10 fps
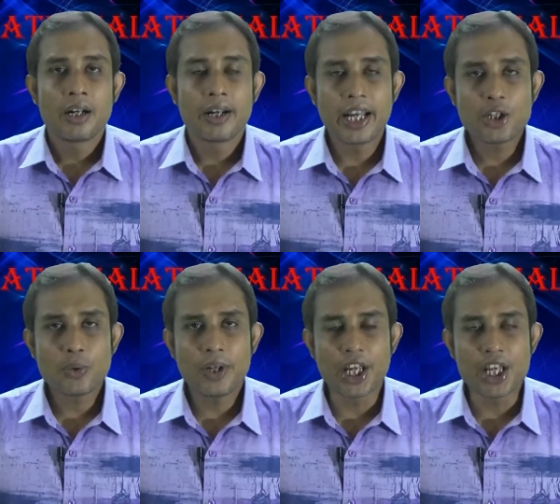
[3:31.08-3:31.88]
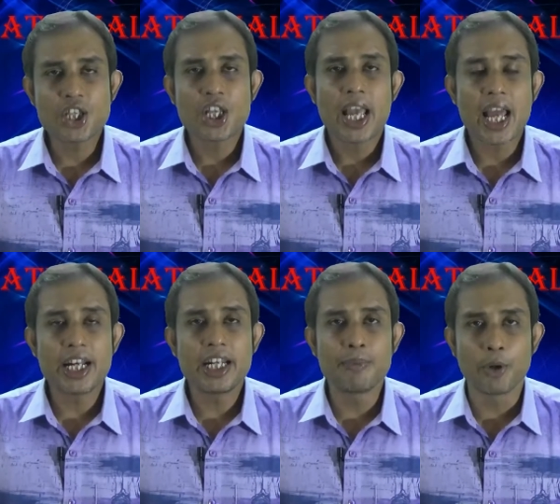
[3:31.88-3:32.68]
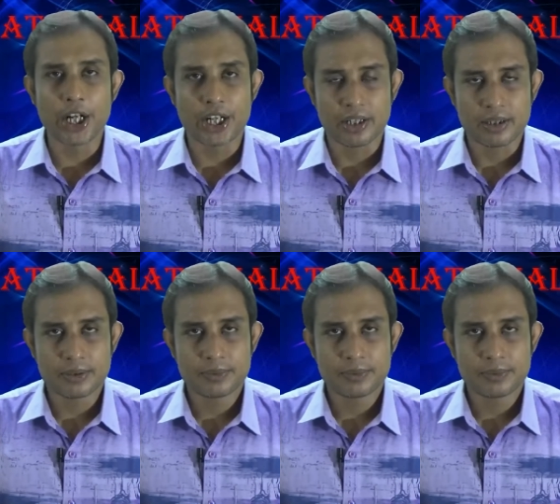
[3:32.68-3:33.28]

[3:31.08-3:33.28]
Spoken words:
Next one is LED monitor.